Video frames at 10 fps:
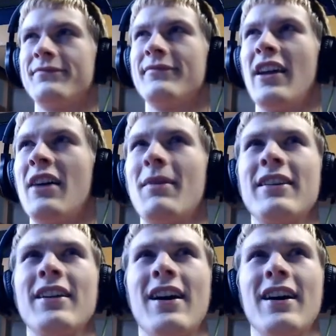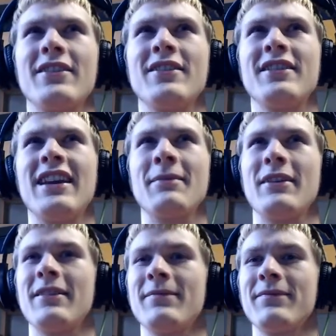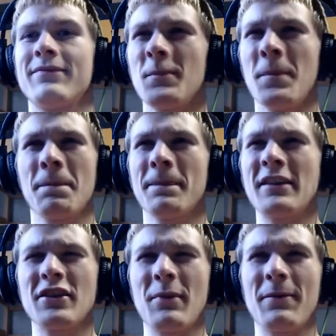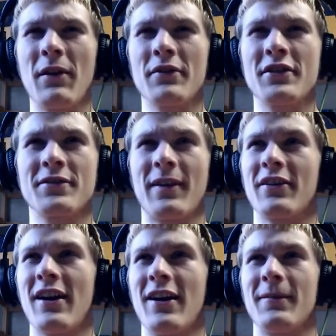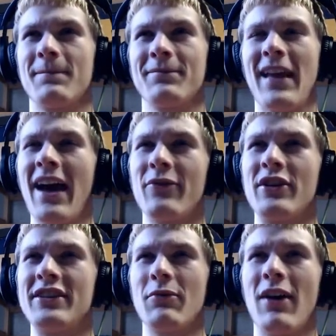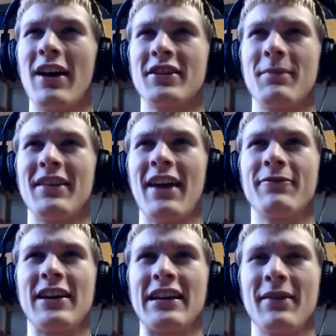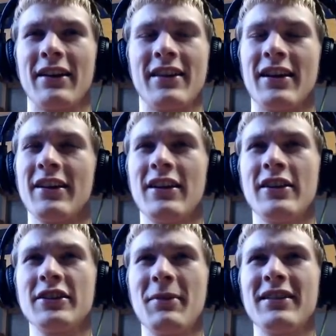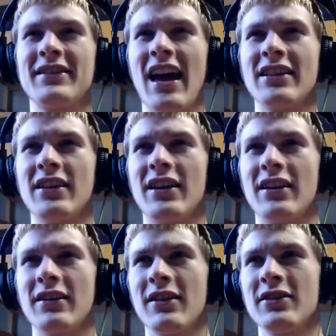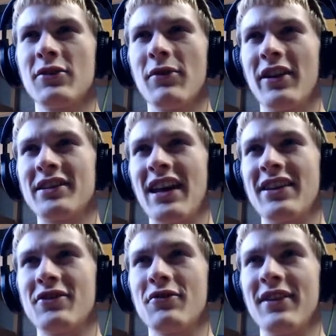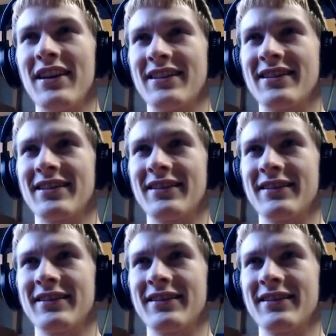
Oh my god, are you kidding me? It took me forever just to figure out. I have no idea why it took me that time like that. It took me that long. Do you realize I had to do this?